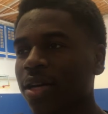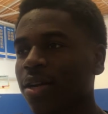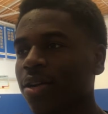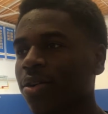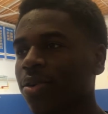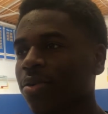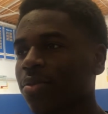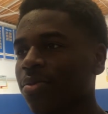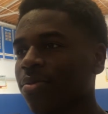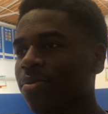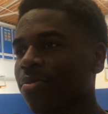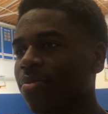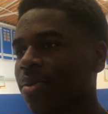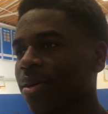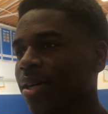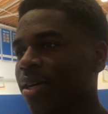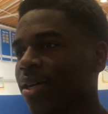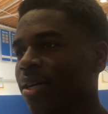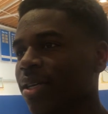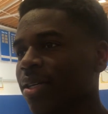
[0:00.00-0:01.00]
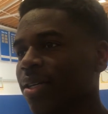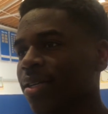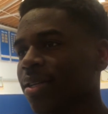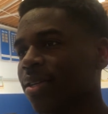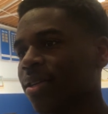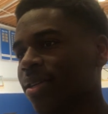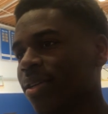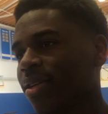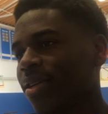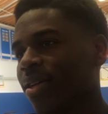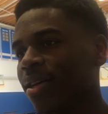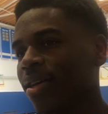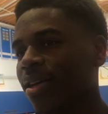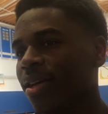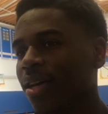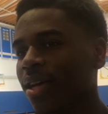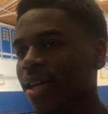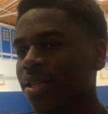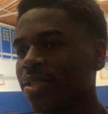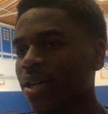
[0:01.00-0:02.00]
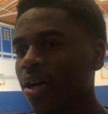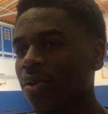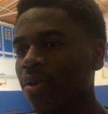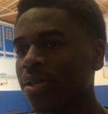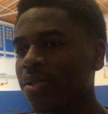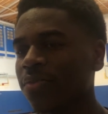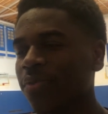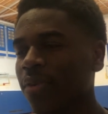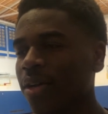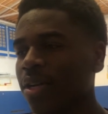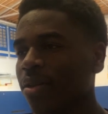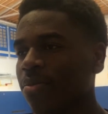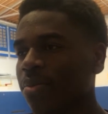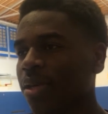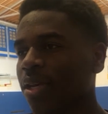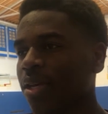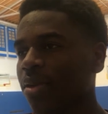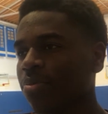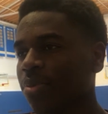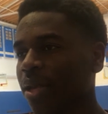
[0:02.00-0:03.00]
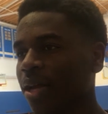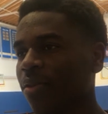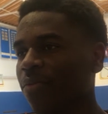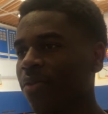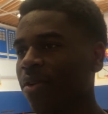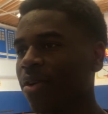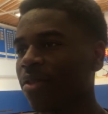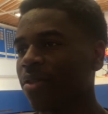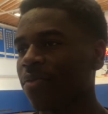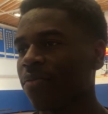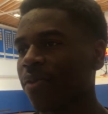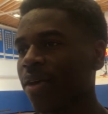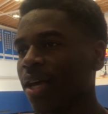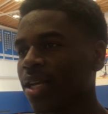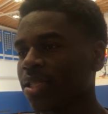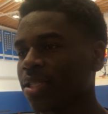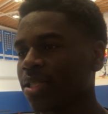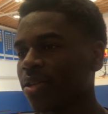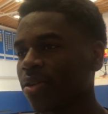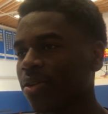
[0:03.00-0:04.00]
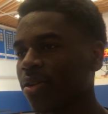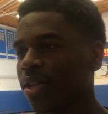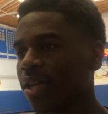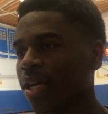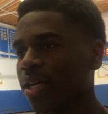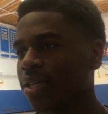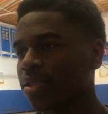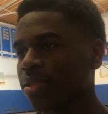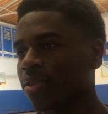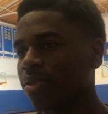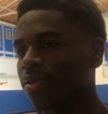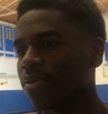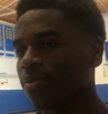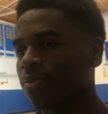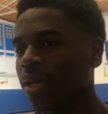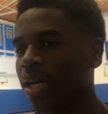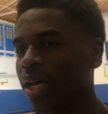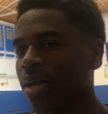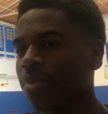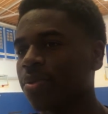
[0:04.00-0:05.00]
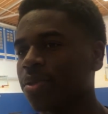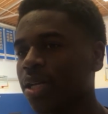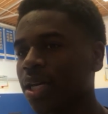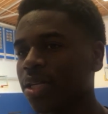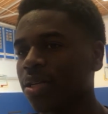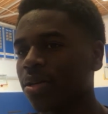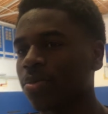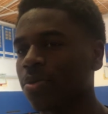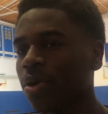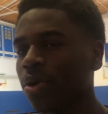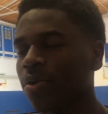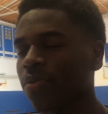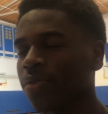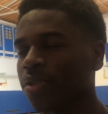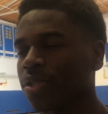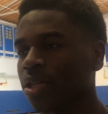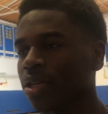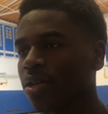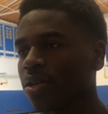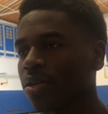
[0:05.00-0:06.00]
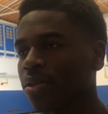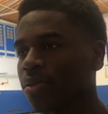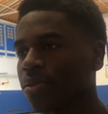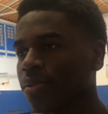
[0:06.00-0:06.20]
at home, but it's always fun to be playing in front of the fans and all that, so we got to protect home court for sure.